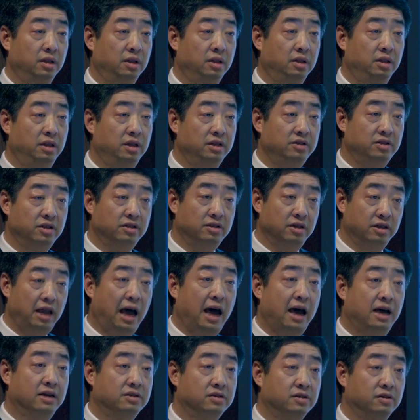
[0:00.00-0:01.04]
This is a
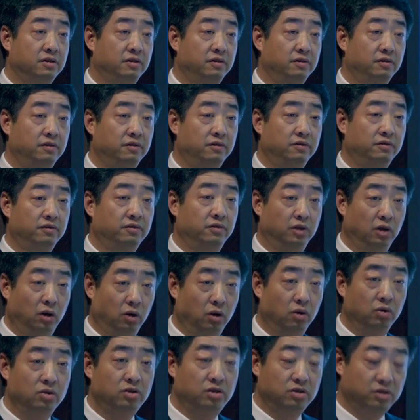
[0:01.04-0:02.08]
task for the
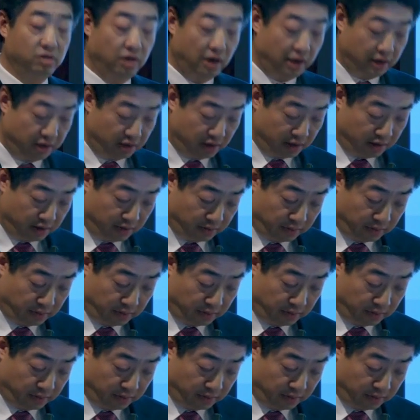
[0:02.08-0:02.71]
whole society.